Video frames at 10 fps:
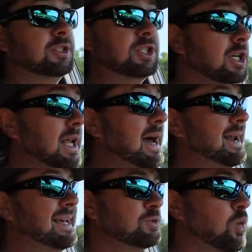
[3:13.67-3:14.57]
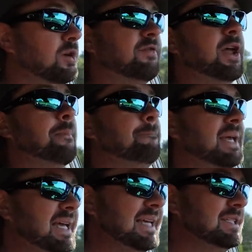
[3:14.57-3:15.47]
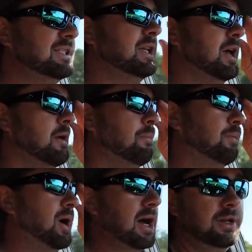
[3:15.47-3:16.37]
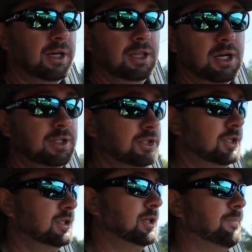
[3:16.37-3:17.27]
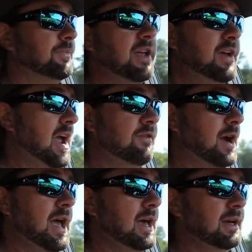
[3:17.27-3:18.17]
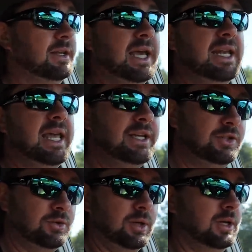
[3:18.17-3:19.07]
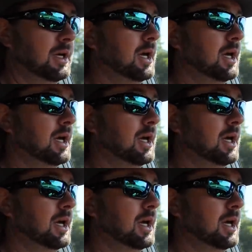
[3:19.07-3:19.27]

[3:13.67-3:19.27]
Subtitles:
Sunline has one of their biggest product launches they've ever had in history.